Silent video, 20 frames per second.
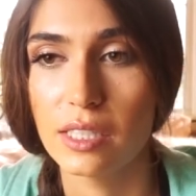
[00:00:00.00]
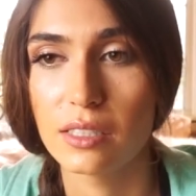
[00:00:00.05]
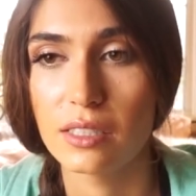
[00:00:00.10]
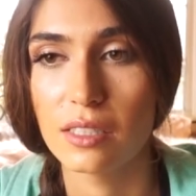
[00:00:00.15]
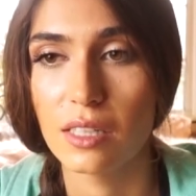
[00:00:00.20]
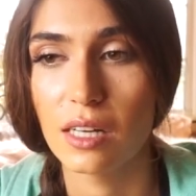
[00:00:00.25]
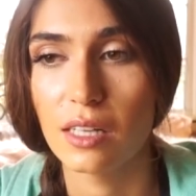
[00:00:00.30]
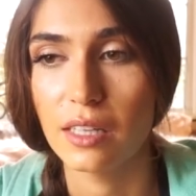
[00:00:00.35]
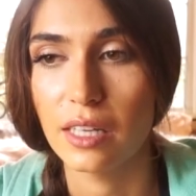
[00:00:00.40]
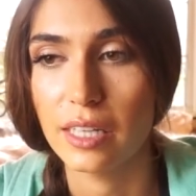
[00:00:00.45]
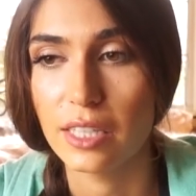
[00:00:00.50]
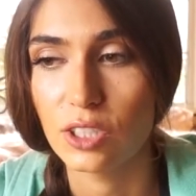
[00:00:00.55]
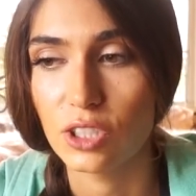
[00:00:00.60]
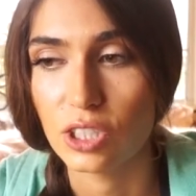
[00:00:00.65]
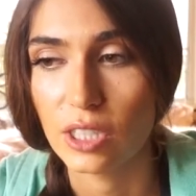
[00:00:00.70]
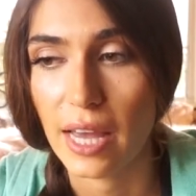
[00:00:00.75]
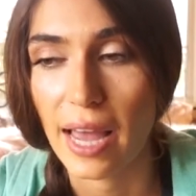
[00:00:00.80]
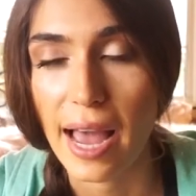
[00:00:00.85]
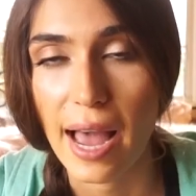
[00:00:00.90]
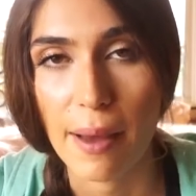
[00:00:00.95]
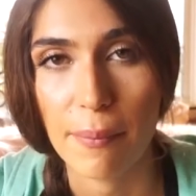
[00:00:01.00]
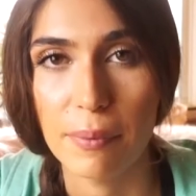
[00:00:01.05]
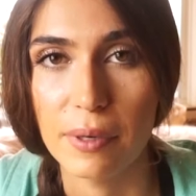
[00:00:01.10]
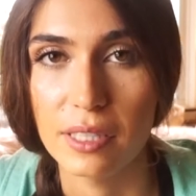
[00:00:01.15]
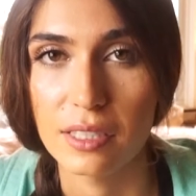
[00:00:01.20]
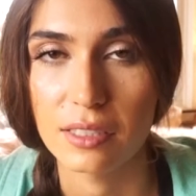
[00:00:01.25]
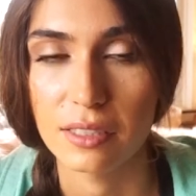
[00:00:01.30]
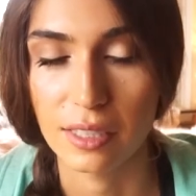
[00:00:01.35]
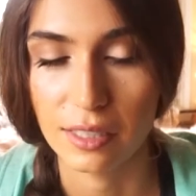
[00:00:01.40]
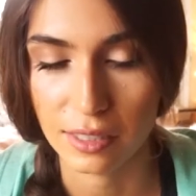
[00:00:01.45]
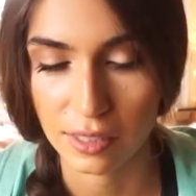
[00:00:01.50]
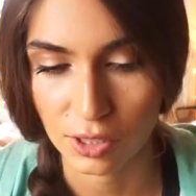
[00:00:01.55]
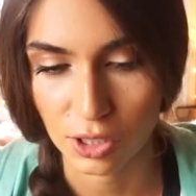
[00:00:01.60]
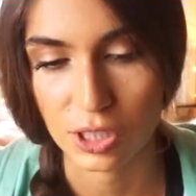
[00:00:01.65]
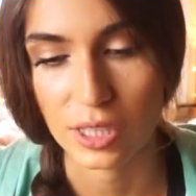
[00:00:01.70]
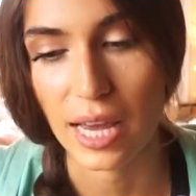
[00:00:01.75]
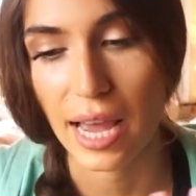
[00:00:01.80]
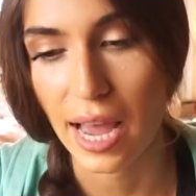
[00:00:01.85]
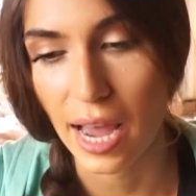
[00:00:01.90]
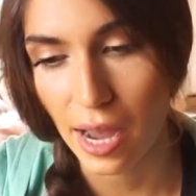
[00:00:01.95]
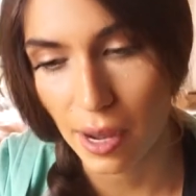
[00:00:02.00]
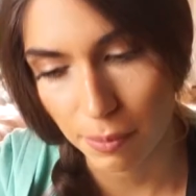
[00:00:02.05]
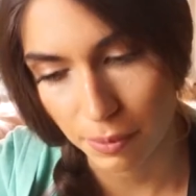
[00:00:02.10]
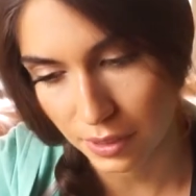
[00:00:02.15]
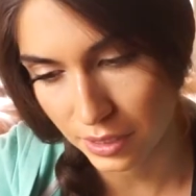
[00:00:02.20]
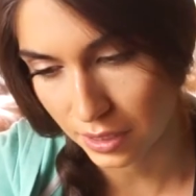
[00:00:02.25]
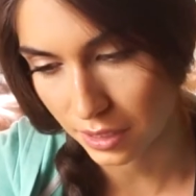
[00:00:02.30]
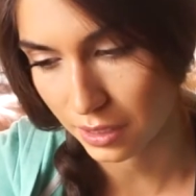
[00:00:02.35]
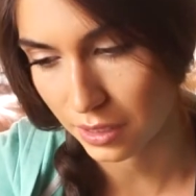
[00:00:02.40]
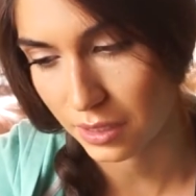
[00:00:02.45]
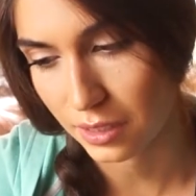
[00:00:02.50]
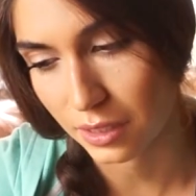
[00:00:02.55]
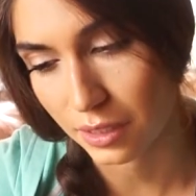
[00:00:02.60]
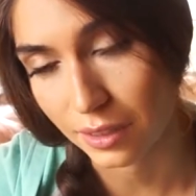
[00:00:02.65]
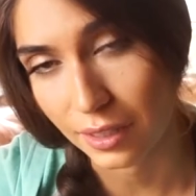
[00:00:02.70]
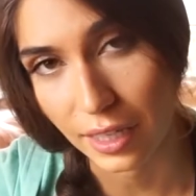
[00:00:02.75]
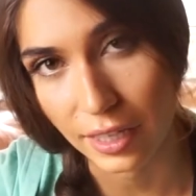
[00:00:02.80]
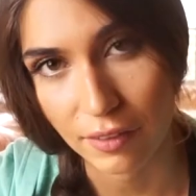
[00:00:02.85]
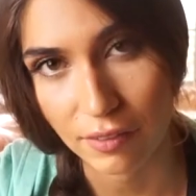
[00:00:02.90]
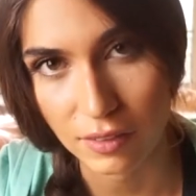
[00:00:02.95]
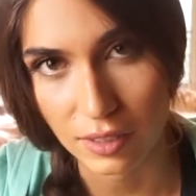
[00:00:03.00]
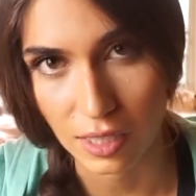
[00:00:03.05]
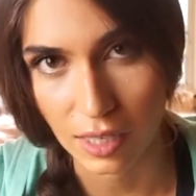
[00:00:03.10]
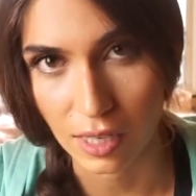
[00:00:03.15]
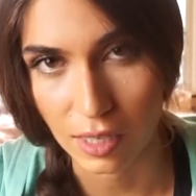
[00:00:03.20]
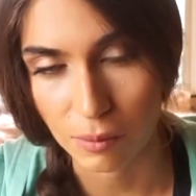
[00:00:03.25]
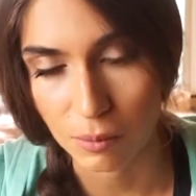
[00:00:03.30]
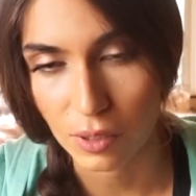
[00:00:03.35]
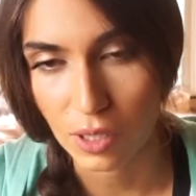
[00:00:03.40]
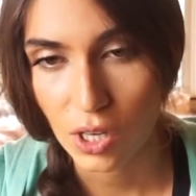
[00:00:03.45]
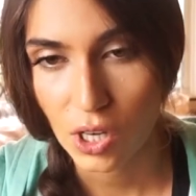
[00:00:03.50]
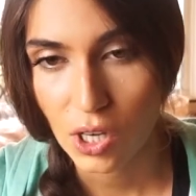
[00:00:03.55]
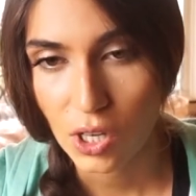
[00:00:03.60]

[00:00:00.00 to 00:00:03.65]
It's not like it just happens. Nothing just happens in this lifetime.